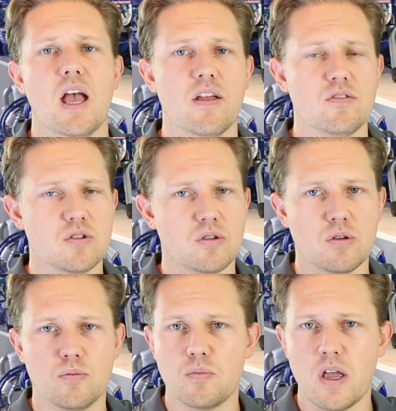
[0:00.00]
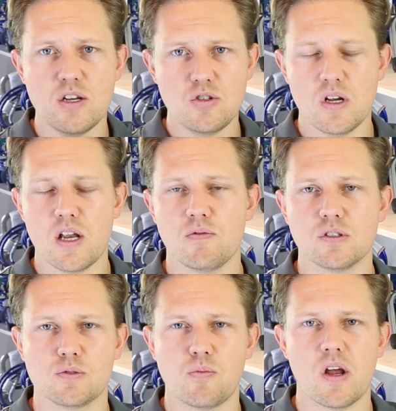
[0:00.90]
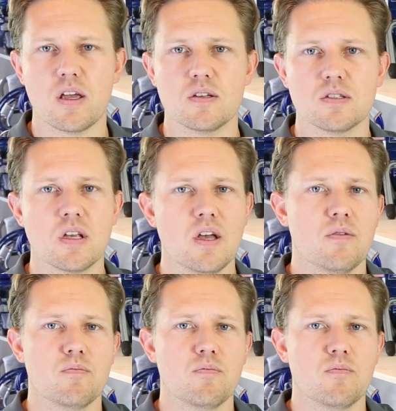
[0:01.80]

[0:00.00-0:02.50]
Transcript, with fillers: and your entry-level sprayers,